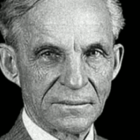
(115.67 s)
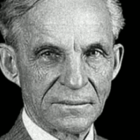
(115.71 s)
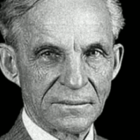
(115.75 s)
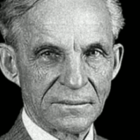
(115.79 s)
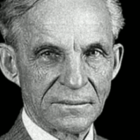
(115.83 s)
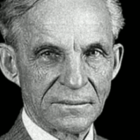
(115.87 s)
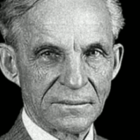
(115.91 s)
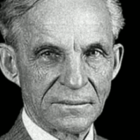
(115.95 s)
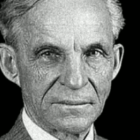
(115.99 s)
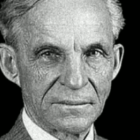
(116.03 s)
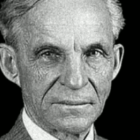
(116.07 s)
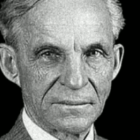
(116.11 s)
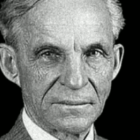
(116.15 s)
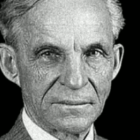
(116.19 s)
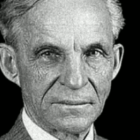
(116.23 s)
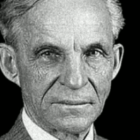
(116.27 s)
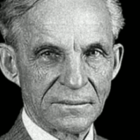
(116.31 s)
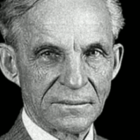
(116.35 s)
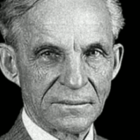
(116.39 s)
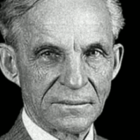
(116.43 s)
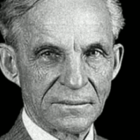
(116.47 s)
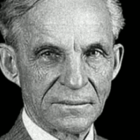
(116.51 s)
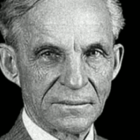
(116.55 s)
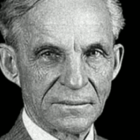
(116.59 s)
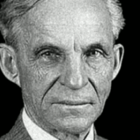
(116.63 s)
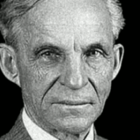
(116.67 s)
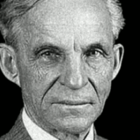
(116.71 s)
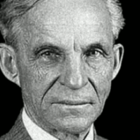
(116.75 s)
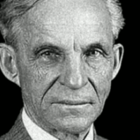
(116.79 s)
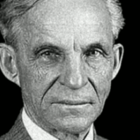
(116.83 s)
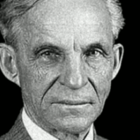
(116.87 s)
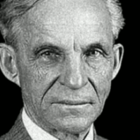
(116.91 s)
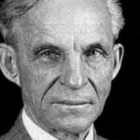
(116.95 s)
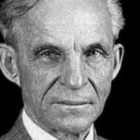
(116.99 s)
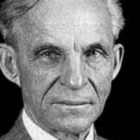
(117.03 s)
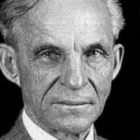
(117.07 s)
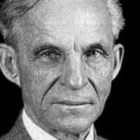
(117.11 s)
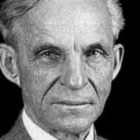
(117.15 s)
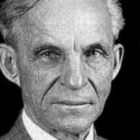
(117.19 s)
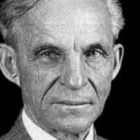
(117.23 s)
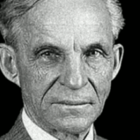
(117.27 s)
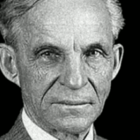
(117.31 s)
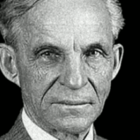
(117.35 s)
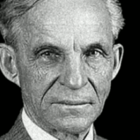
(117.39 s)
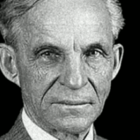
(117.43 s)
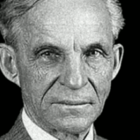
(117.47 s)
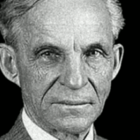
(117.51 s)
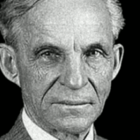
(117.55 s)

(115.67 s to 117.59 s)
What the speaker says: [no speech]